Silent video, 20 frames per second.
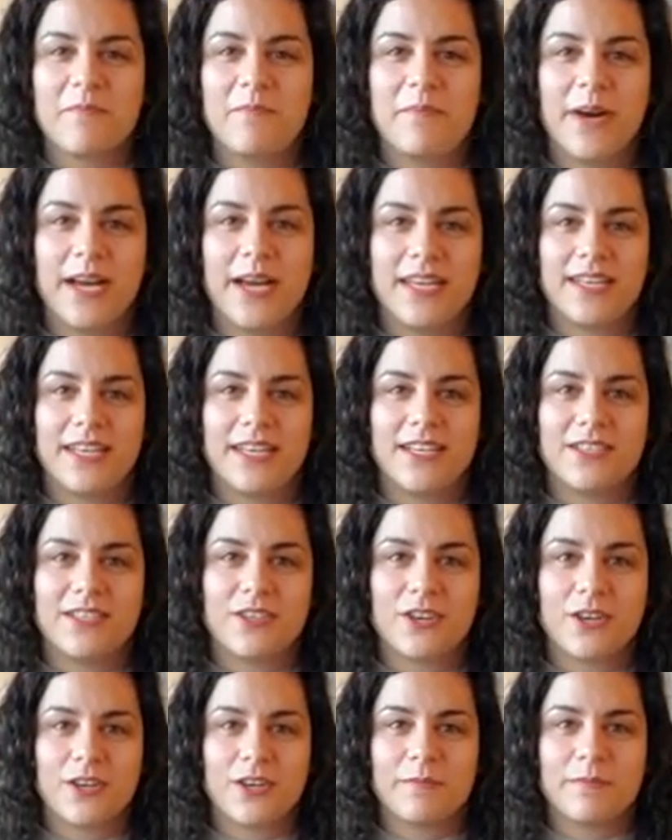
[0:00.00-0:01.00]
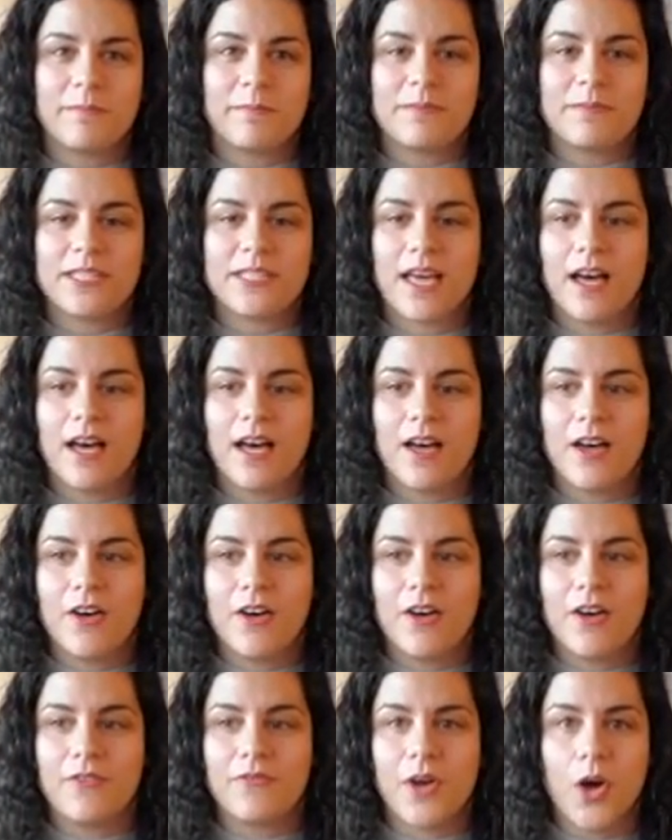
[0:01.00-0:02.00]
But in terms
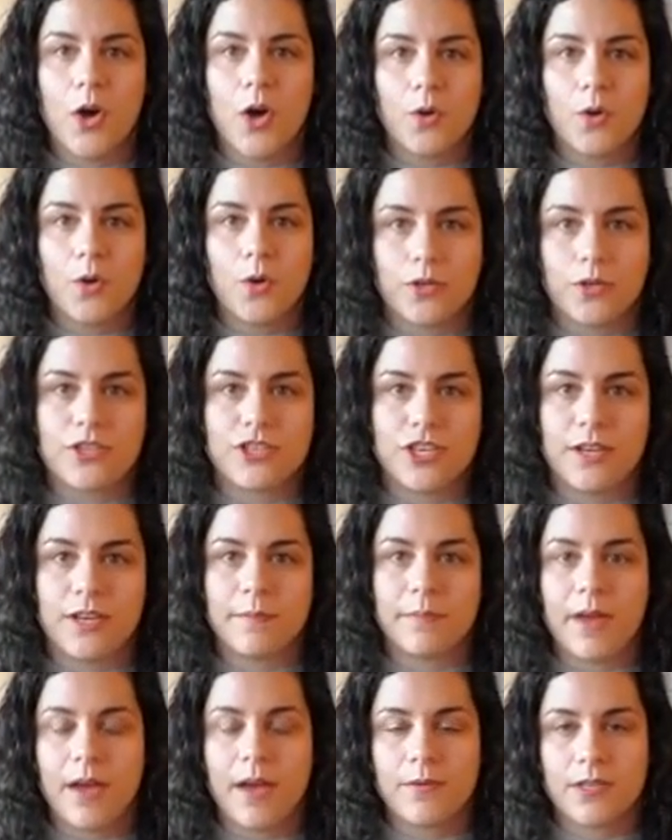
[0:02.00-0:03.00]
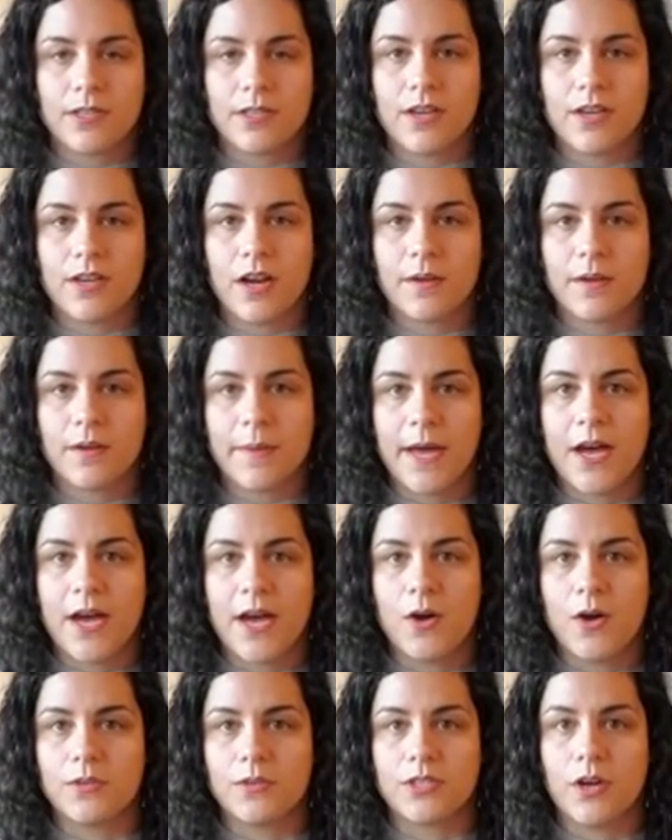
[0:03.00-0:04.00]
of ownership, I want to talk
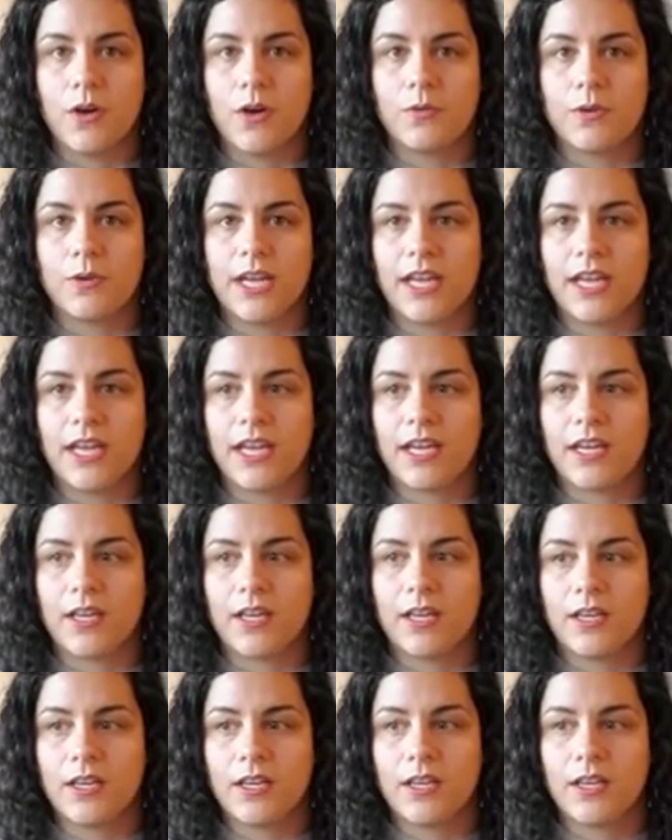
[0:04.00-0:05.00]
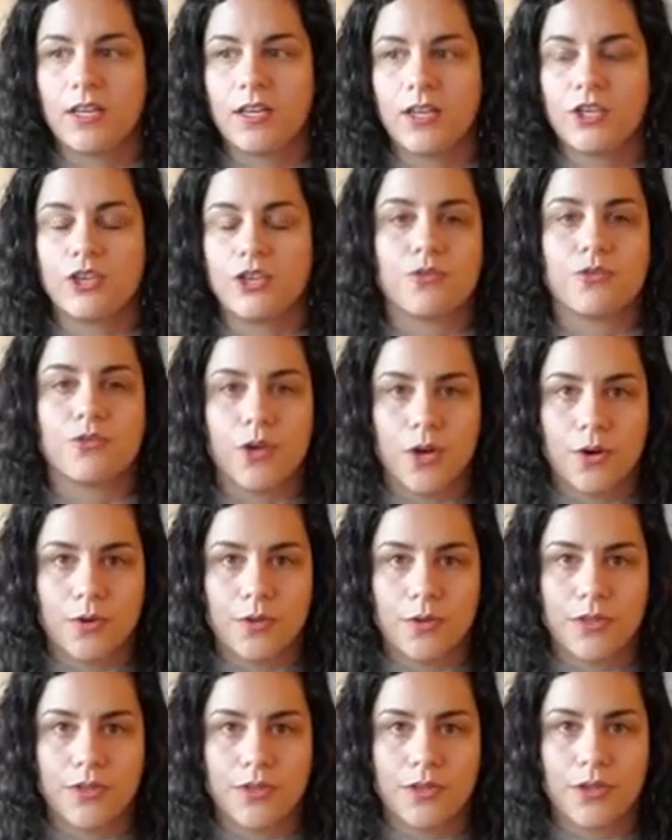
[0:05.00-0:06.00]
about owning your
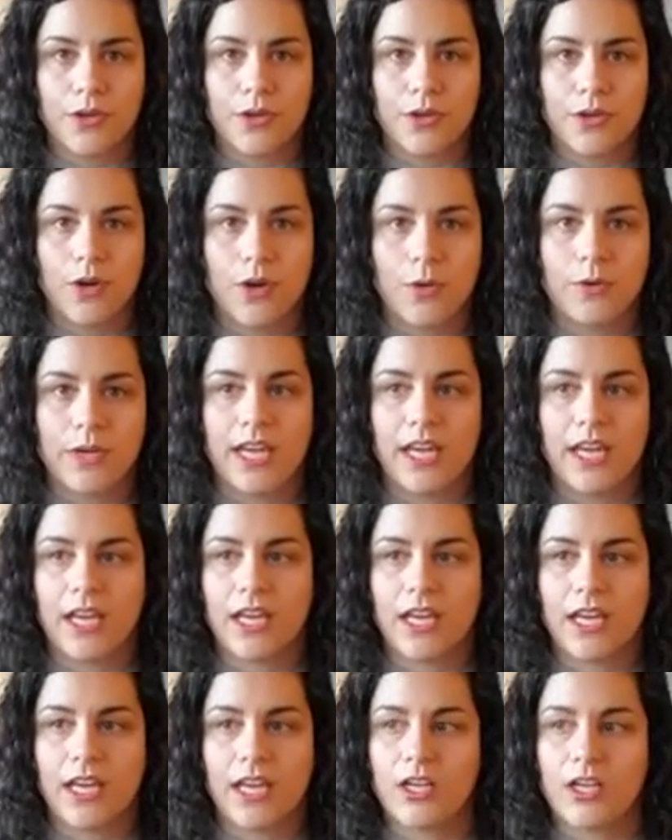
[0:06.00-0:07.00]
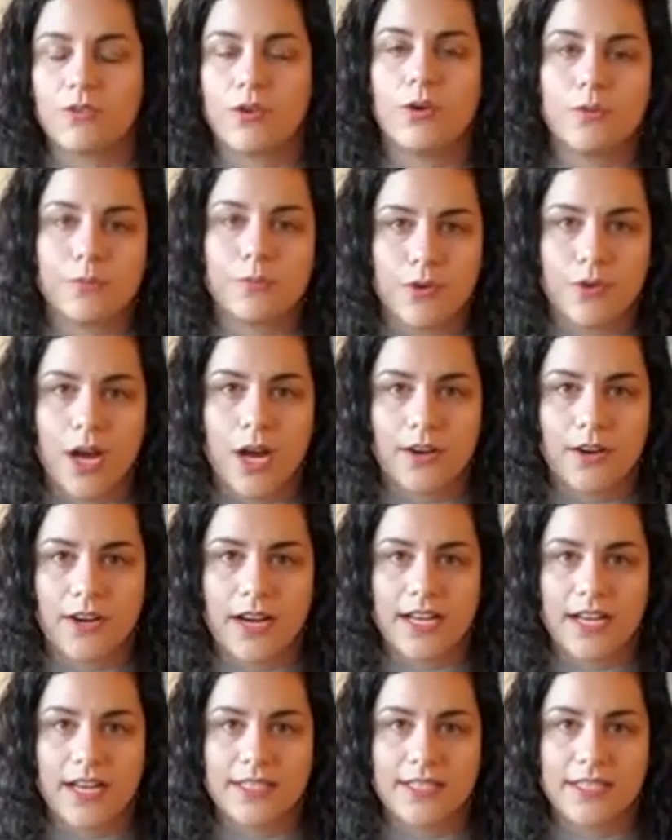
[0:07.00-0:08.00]
growth, owning your own
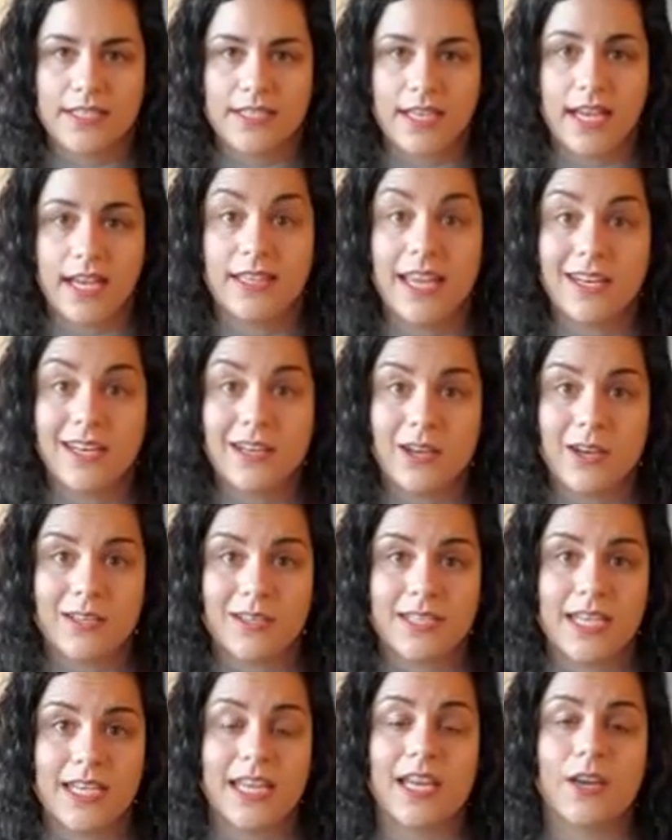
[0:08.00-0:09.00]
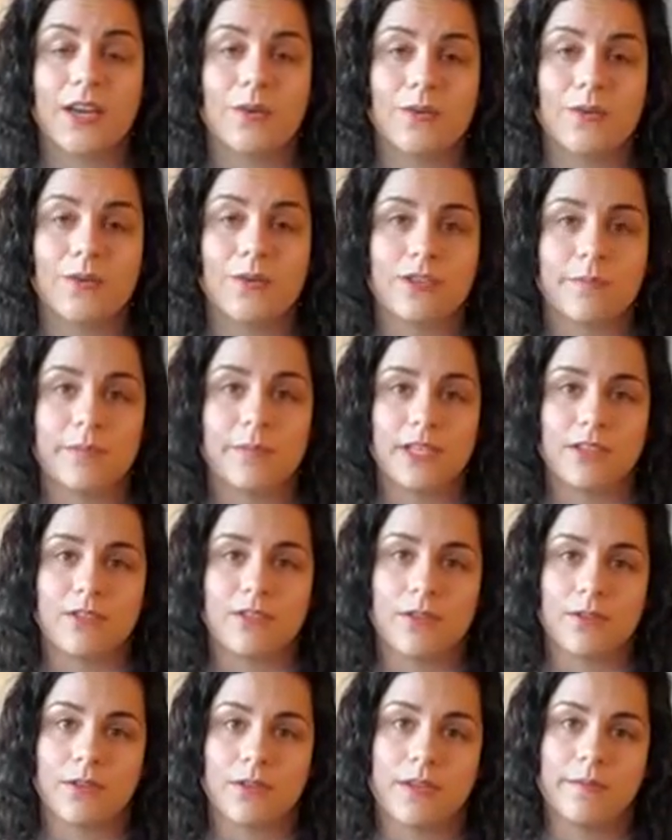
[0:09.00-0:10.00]
progress, and then taking ownership in
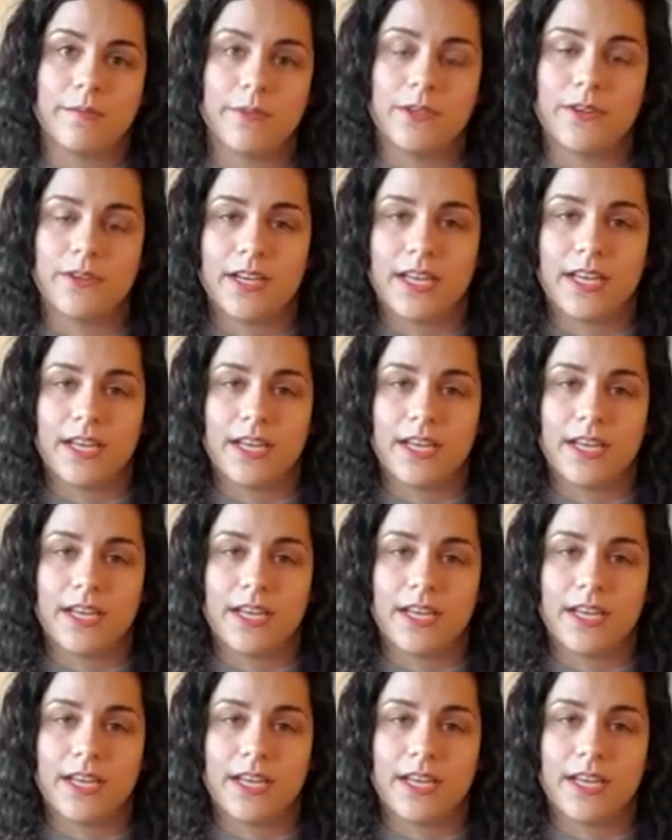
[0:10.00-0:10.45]
your own community.